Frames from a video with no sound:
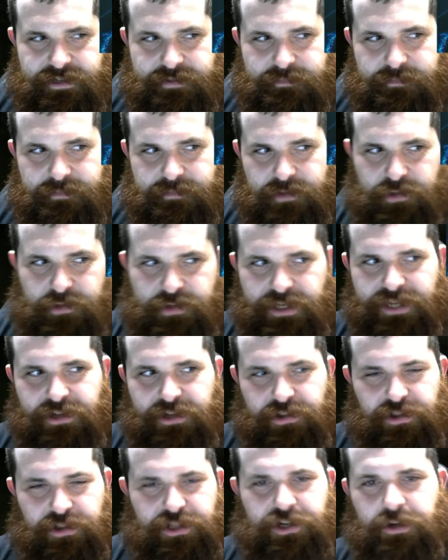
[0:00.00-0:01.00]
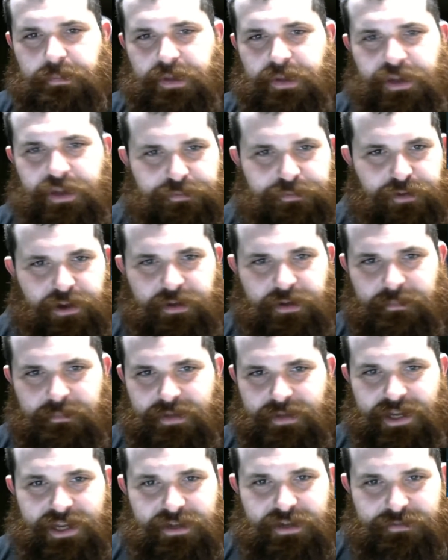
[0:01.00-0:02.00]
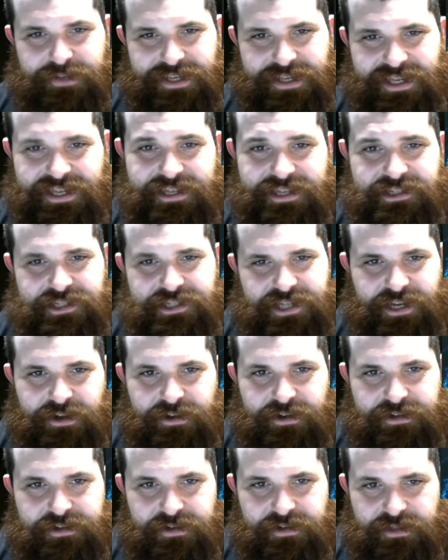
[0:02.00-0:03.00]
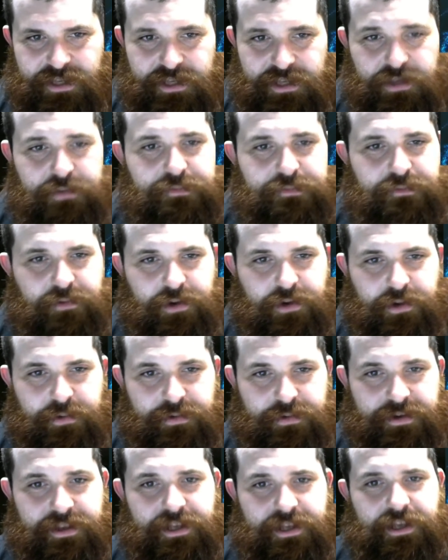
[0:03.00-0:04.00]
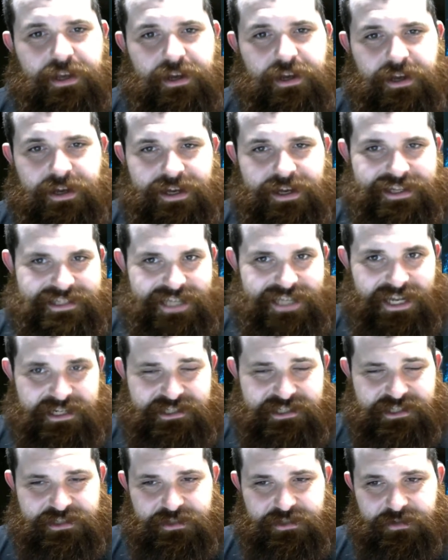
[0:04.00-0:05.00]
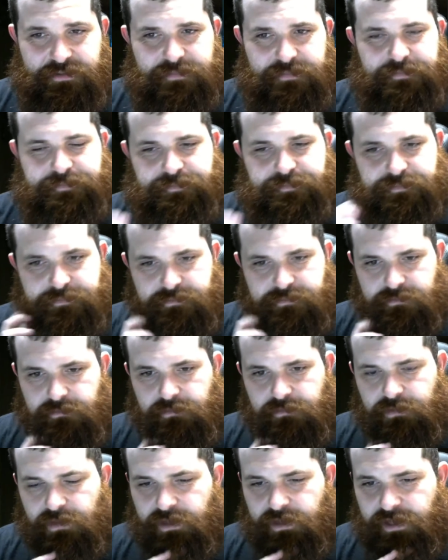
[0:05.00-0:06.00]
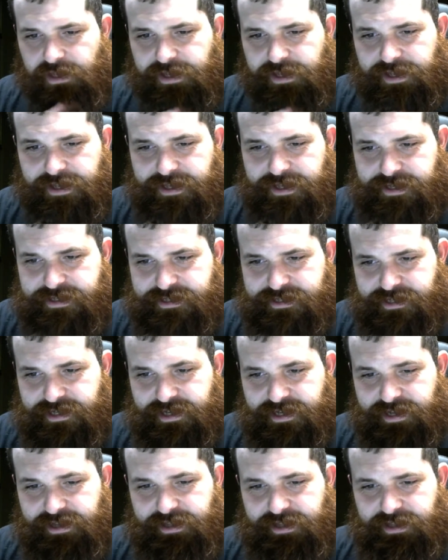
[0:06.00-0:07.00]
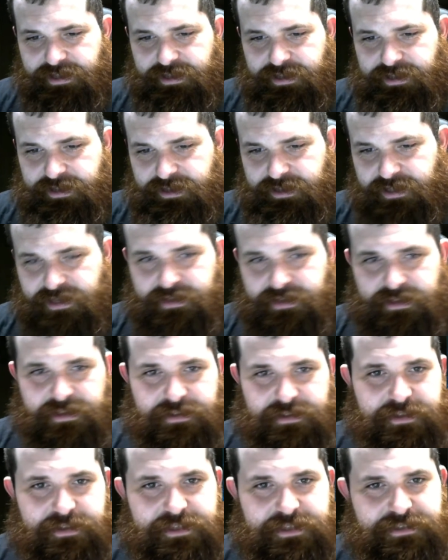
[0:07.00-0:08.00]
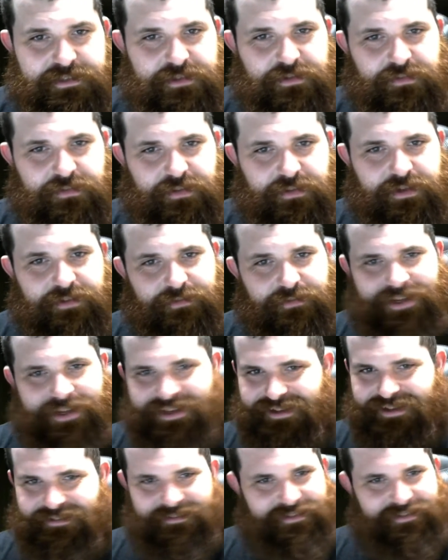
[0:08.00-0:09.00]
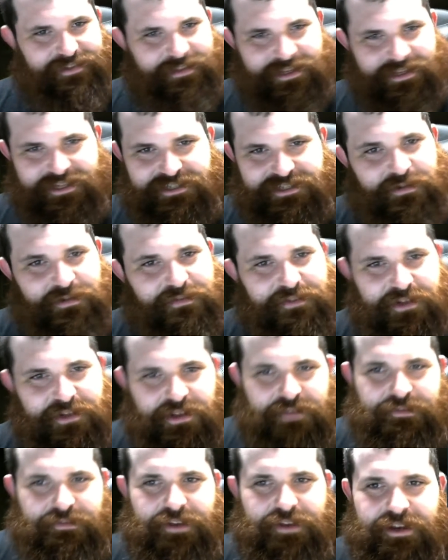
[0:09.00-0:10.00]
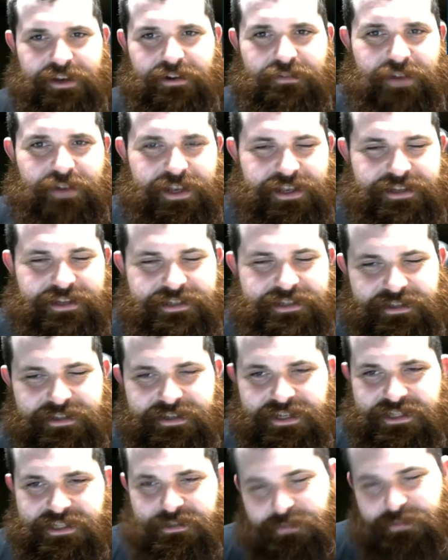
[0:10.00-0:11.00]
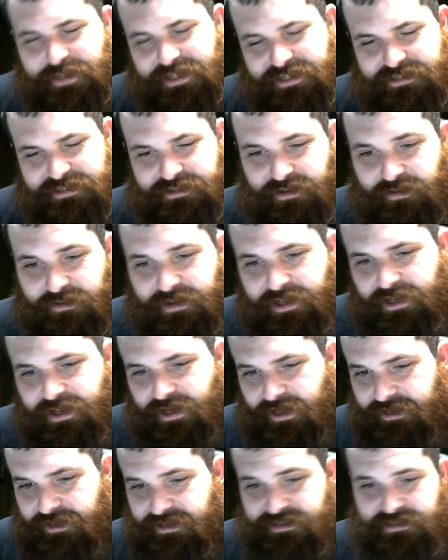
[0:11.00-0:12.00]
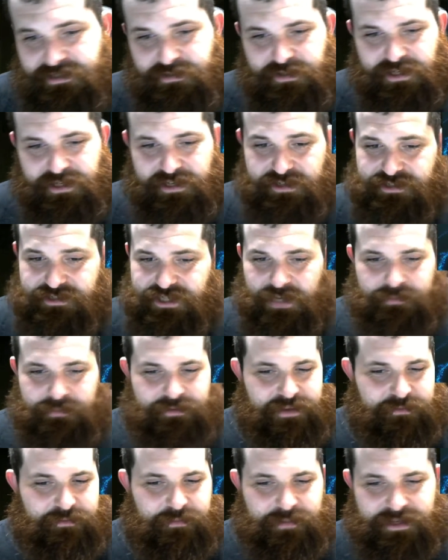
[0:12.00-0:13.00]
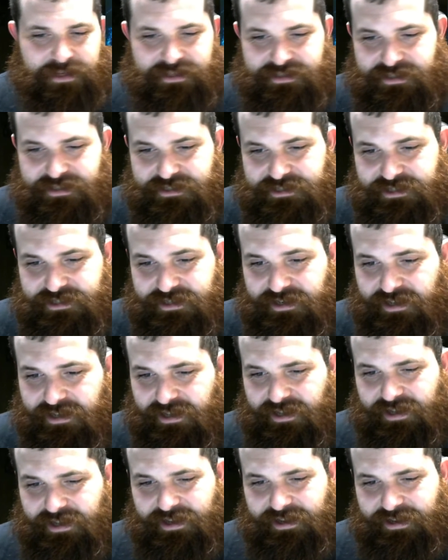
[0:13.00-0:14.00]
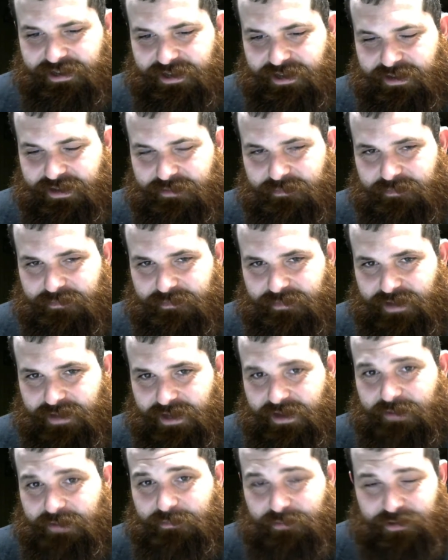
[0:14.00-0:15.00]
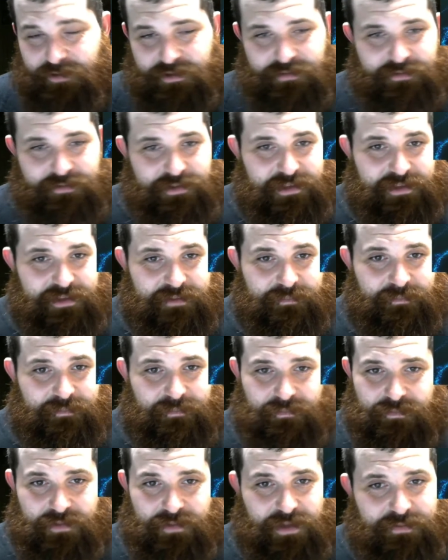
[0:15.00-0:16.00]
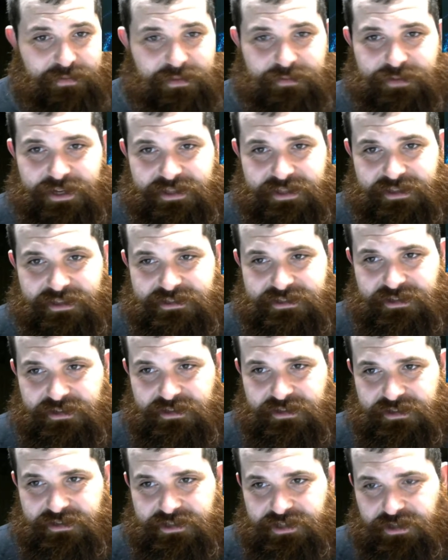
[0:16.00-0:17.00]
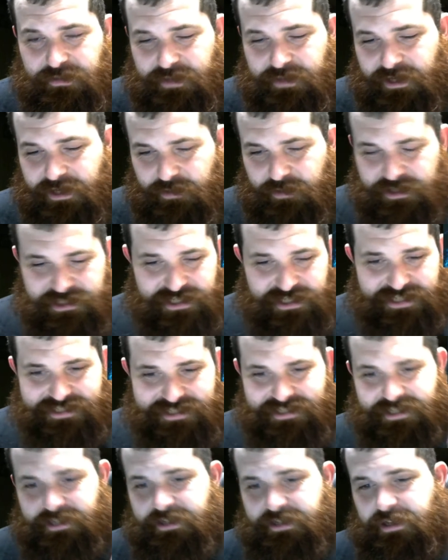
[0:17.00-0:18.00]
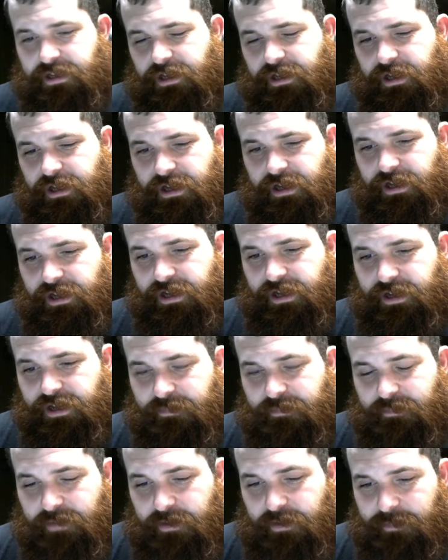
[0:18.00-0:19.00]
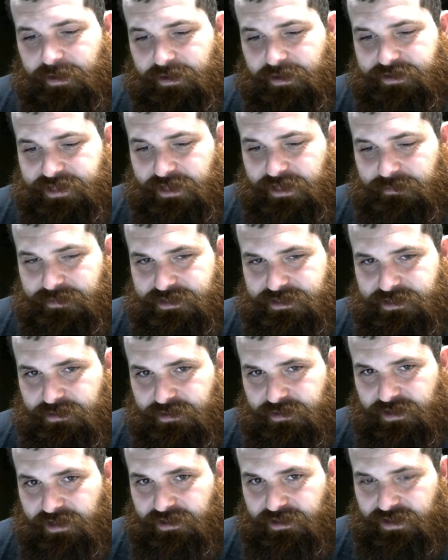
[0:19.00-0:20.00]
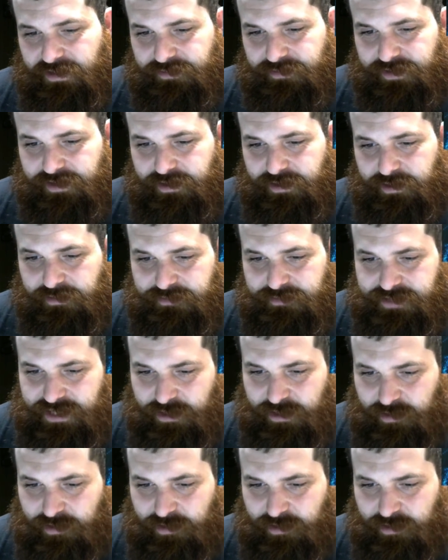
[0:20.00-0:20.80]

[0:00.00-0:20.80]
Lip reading: you get a little bit from kind of like each character that you've grown attached to, and it leads you right like sort of a cliffhanger right into the next week. So I think it's doing a good job of keeping my attention. I'm really loving the fact that I started this show. But yeah, what did you guys think about episode 11 of Tower